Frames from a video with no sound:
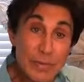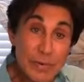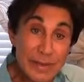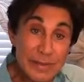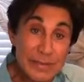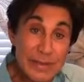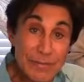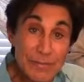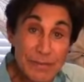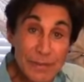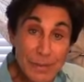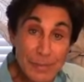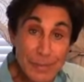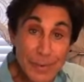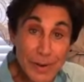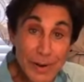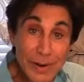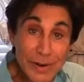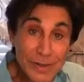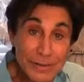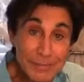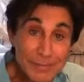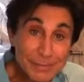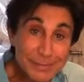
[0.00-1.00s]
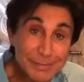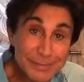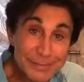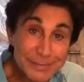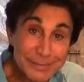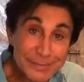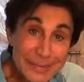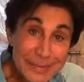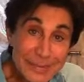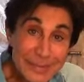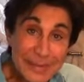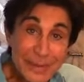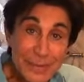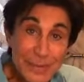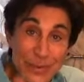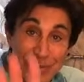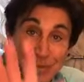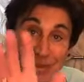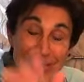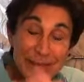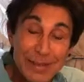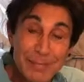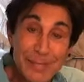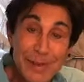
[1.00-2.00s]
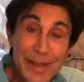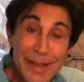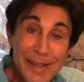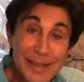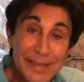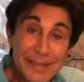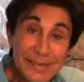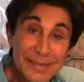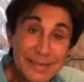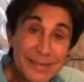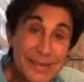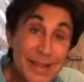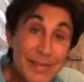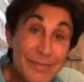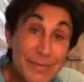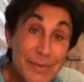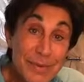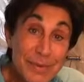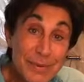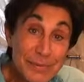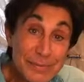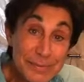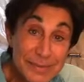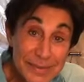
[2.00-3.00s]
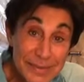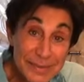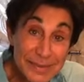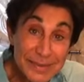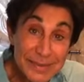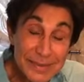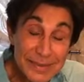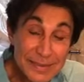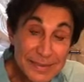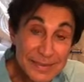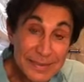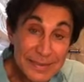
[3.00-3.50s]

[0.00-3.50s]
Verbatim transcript: Come on over. Let's have a little party. We'll see you. Bye. Love you.